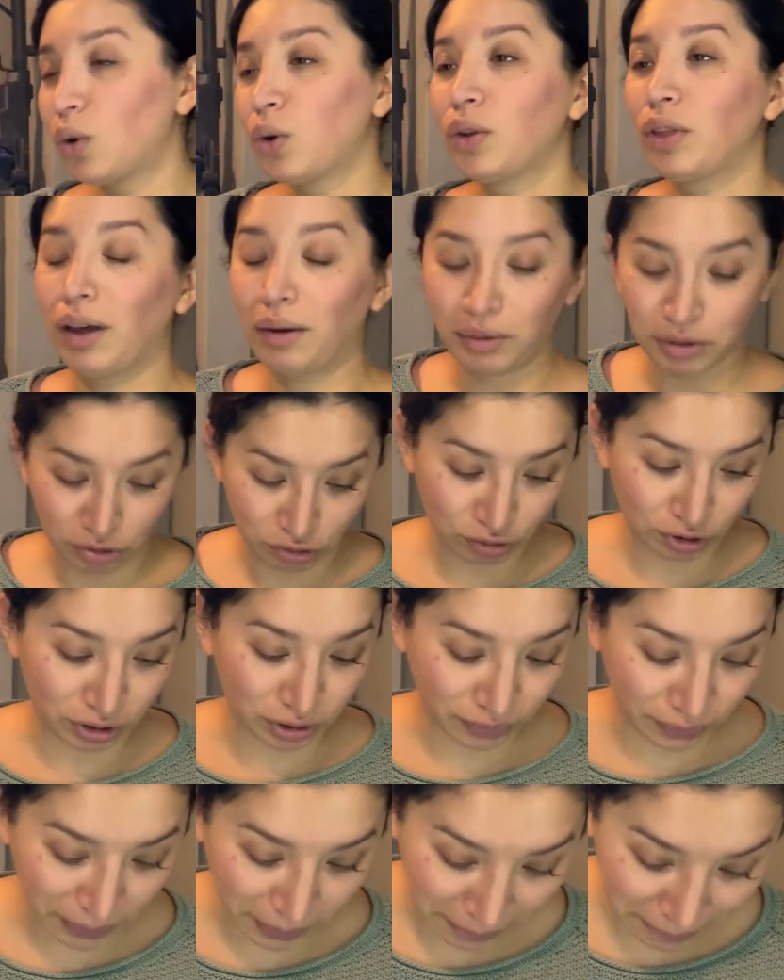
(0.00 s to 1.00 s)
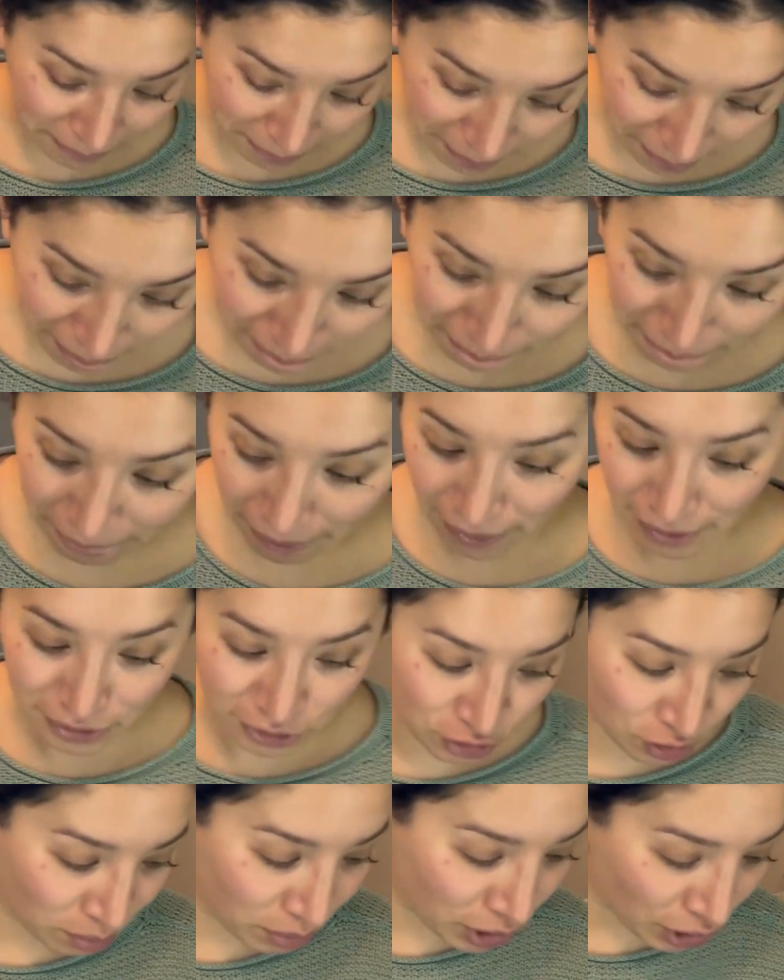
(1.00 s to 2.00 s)
That was stressful.
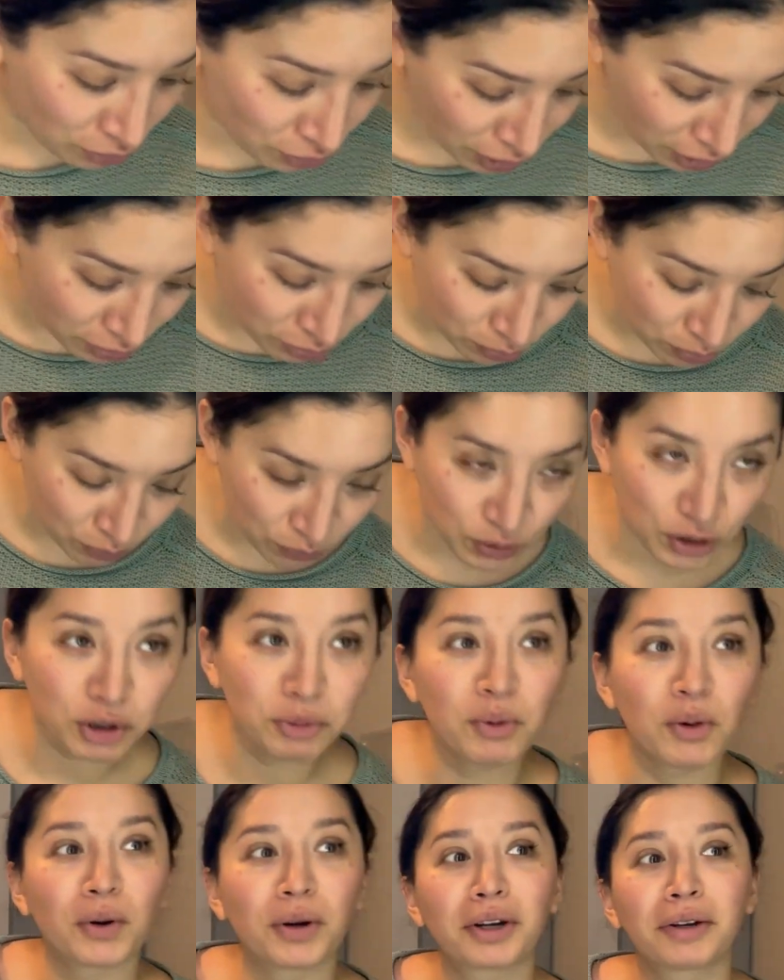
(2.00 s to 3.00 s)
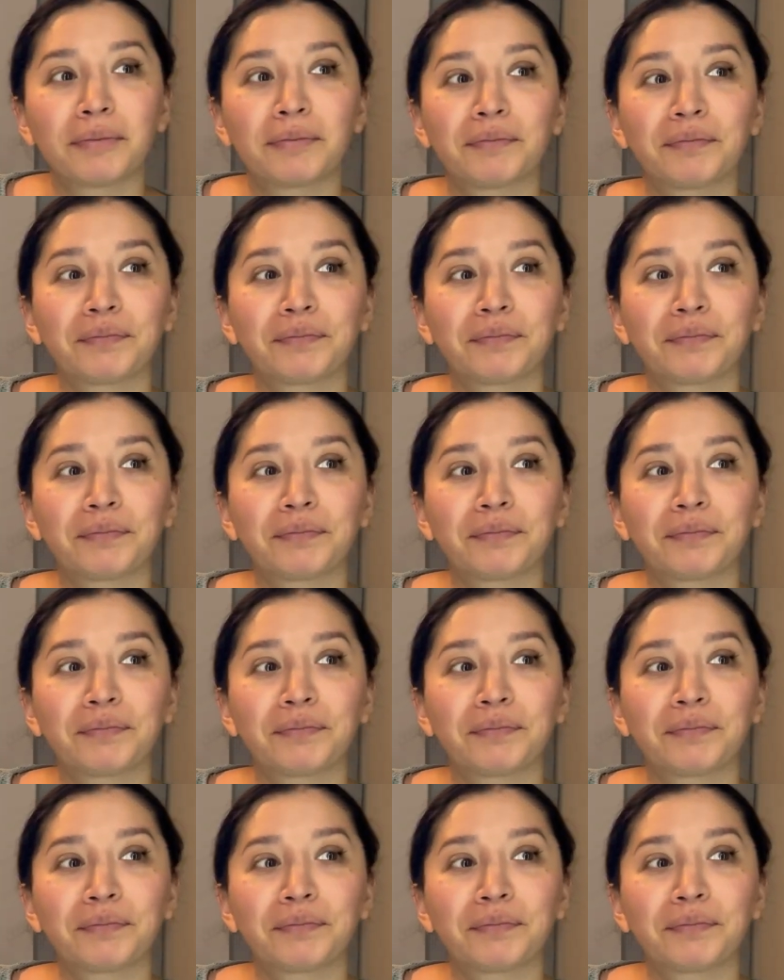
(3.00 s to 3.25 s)
So I'm gonna try to do a few more.